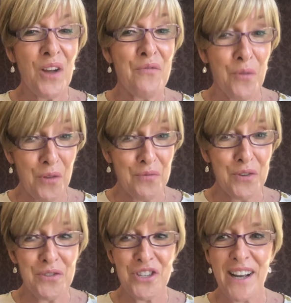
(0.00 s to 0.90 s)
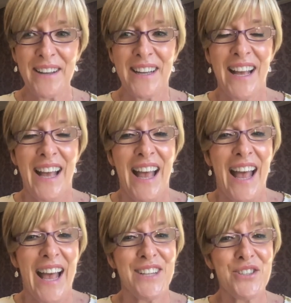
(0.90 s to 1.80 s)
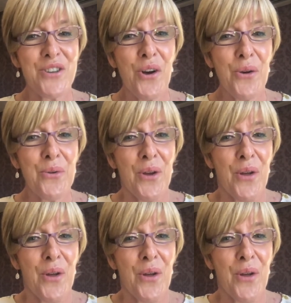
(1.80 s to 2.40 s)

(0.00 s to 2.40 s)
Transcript: for the future. And so